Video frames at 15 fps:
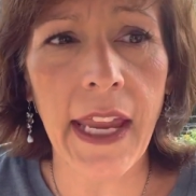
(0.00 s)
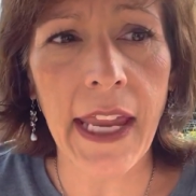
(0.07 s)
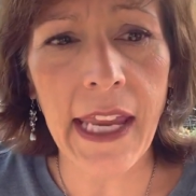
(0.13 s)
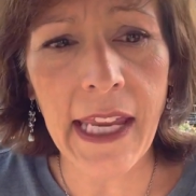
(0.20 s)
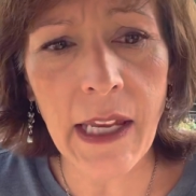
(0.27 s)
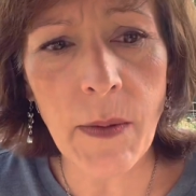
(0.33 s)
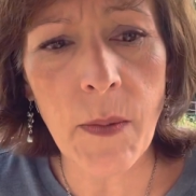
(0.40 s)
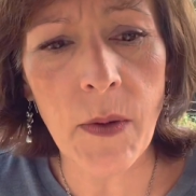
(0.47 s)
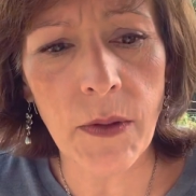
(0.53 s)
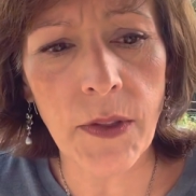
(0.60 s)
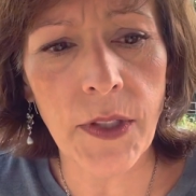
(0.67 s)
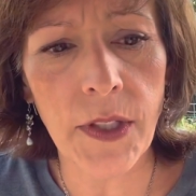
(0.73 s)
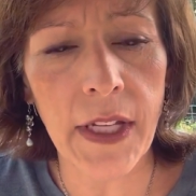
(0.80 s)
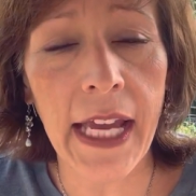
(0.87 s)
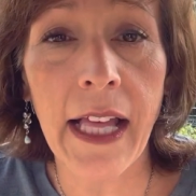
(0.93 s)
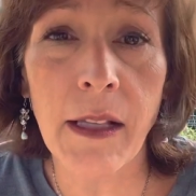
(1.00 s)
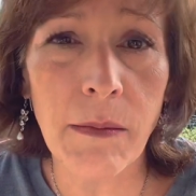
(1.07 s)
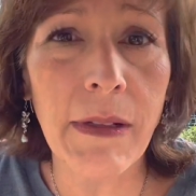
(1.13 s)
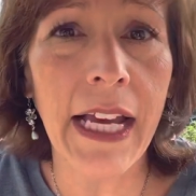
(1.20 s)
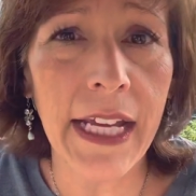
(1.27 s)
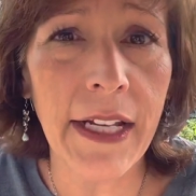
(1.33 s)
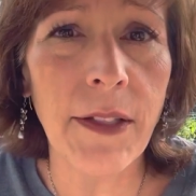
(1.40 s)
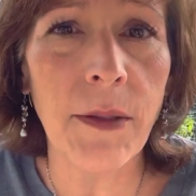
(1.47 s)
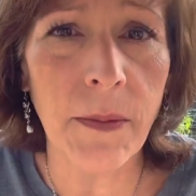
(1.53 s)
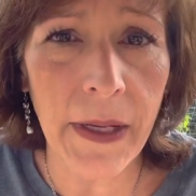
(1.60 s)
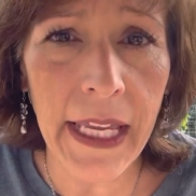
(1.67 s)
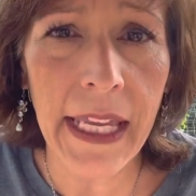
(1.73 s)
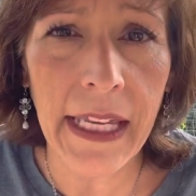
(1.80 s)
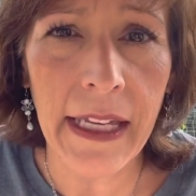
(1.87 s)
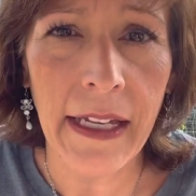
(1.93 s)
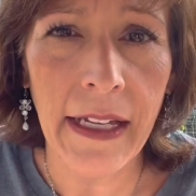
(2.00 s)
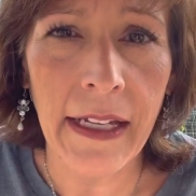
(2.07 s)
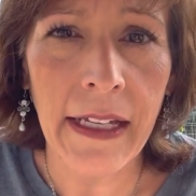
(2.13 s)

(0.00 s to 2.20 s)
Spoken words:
able to help guide the way.